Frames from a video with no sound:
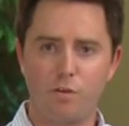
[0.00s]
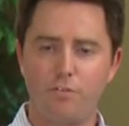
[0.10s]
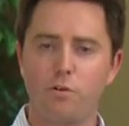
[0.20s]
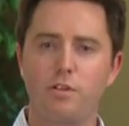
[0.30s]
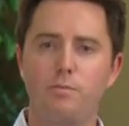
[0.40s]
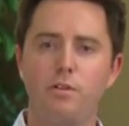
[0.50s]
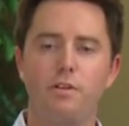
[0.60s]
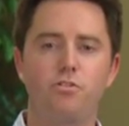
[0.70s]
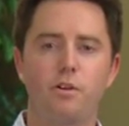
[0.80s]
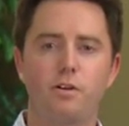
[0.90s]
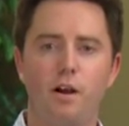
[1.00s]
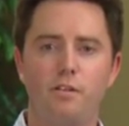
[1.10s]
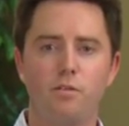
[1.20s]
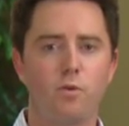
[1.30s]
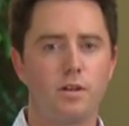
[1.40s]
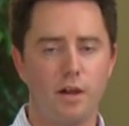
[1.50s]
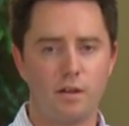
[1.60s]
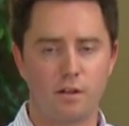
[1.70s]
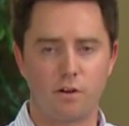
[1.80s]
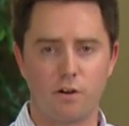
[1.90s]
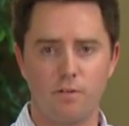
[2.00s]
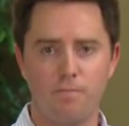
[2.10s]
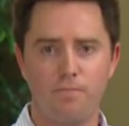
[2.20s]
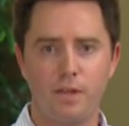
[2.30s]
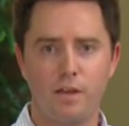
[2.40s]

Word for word: We've shown the ability to share content when not in a call.